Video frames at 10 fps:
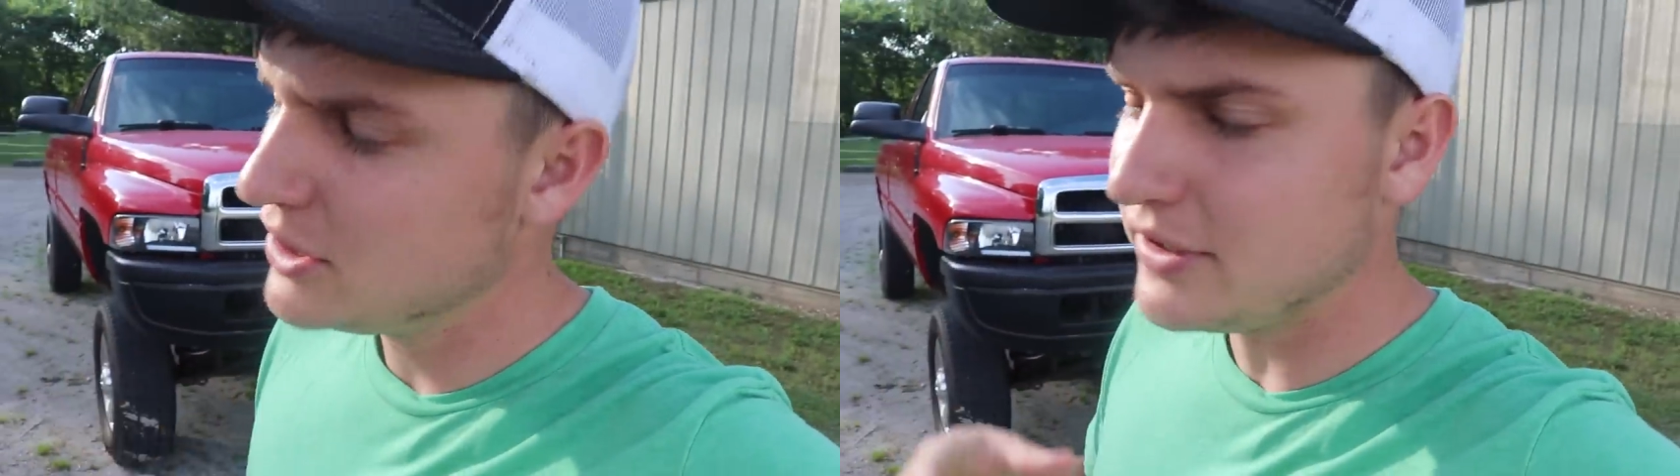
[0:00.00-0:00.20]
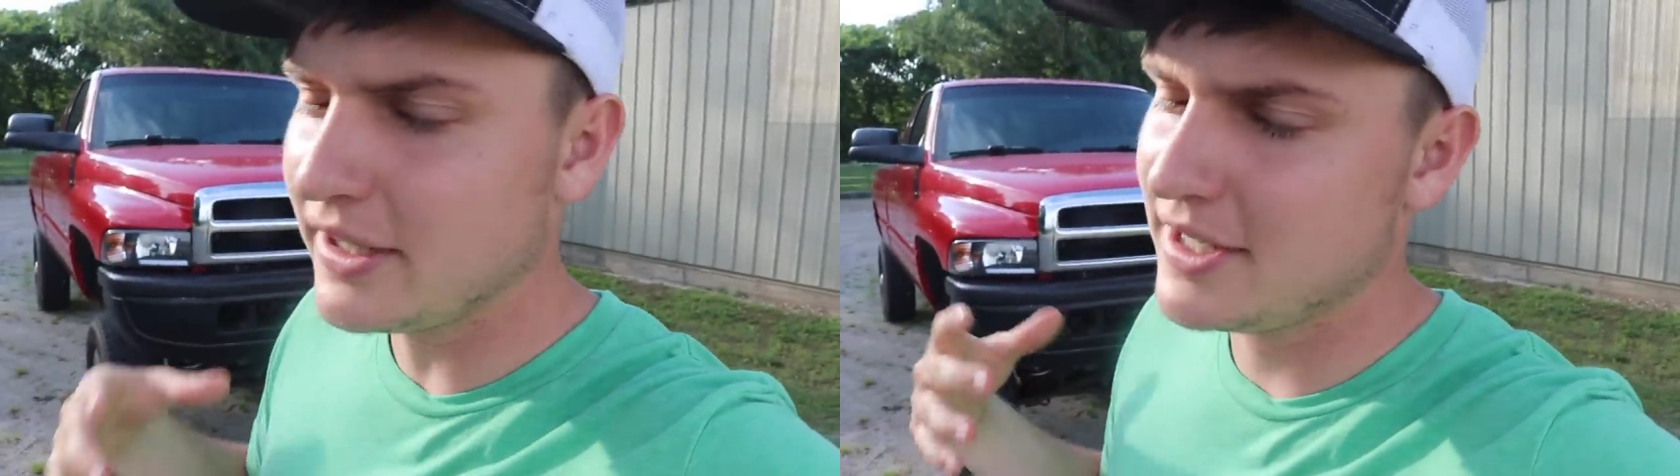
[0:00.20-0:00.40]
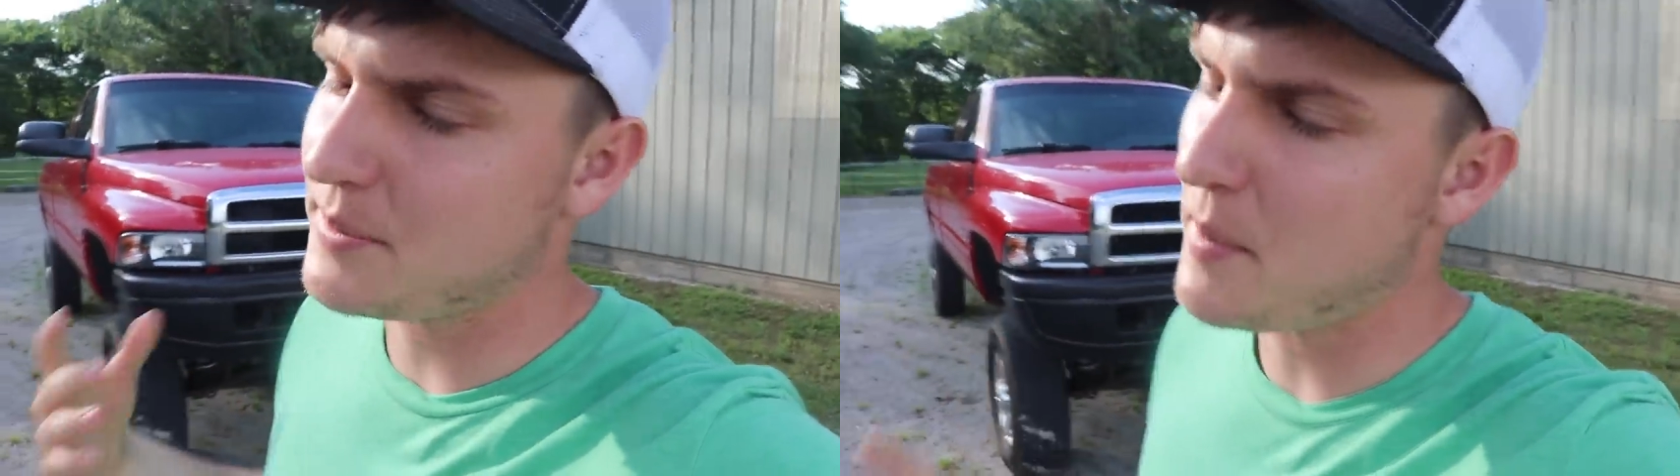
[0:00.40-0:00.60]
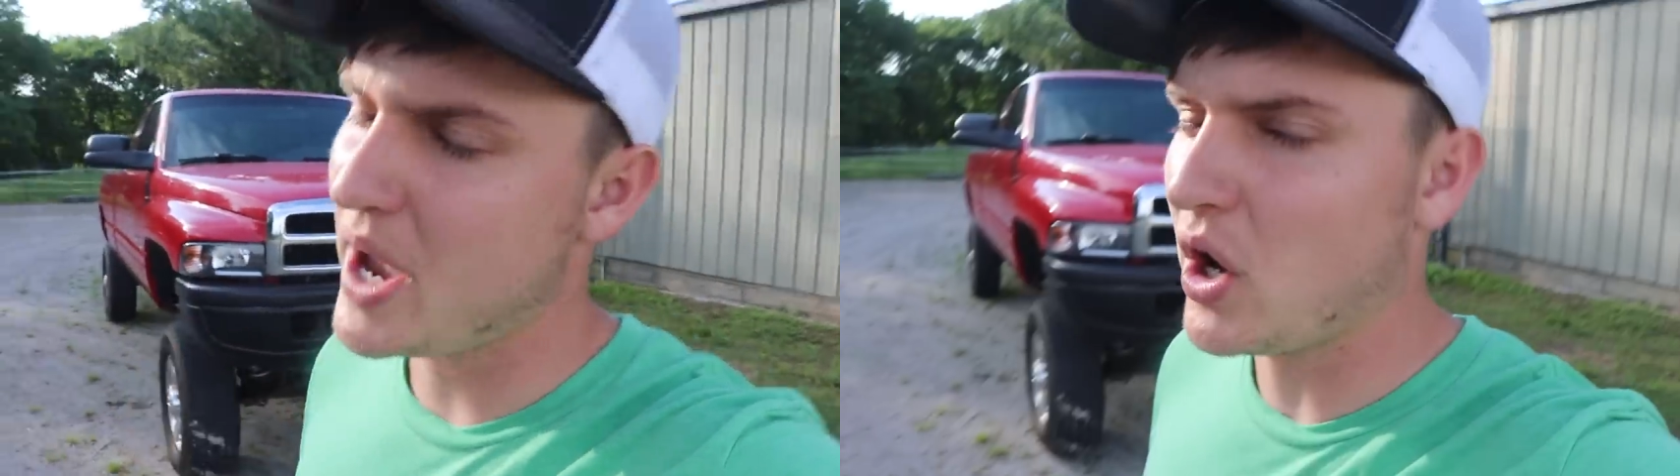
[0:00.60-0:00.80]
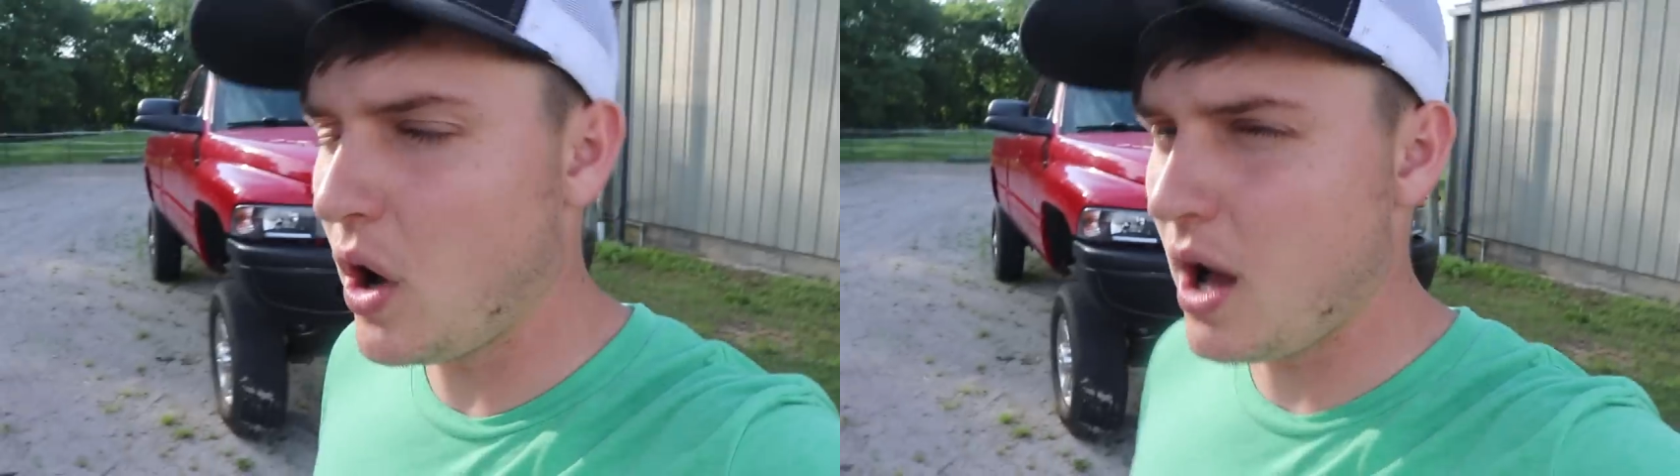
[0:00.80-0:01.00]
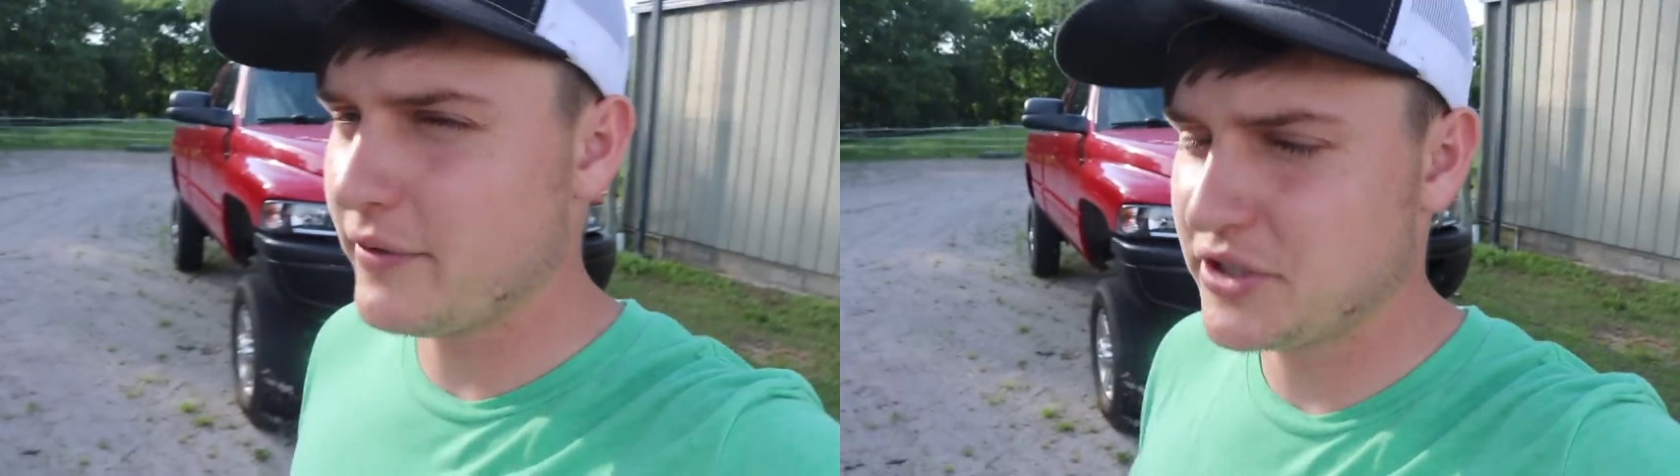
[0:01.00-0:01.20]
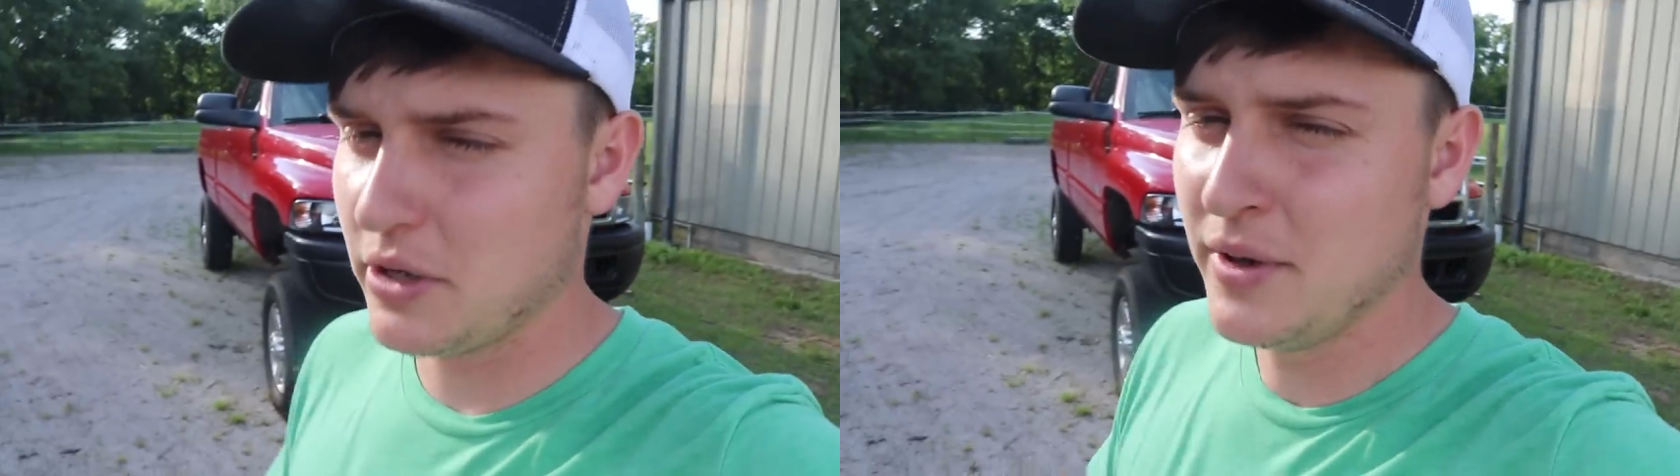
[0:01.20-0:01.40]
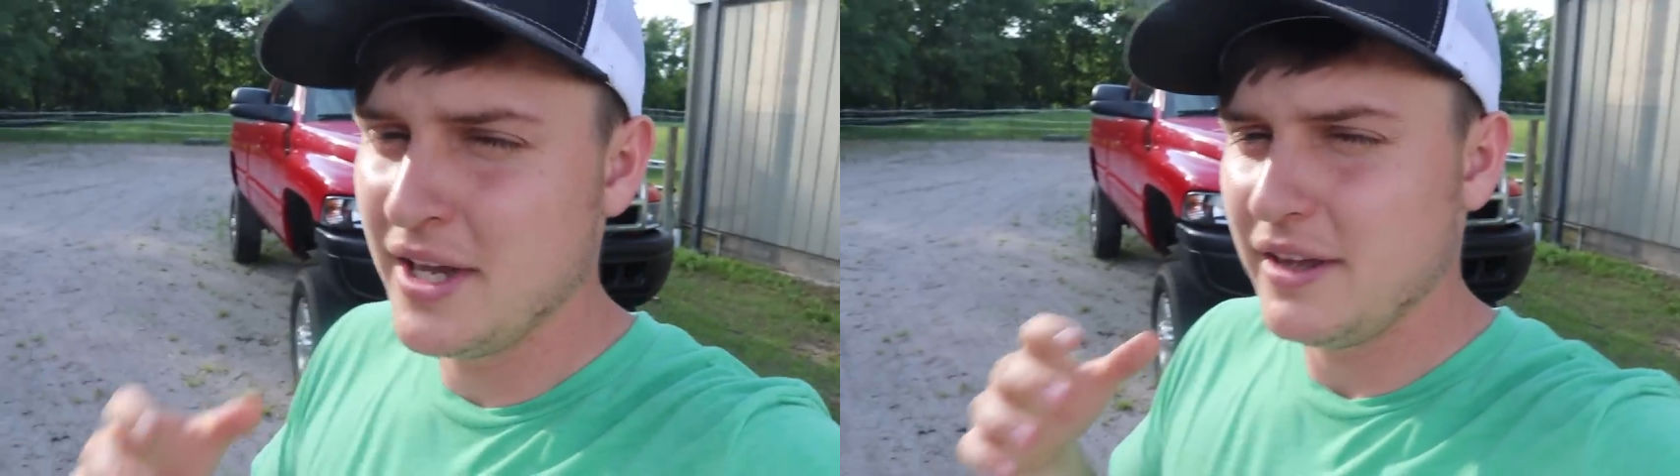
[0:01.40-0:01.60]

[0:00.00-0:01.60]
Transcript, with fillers: so I had to take my mic off, so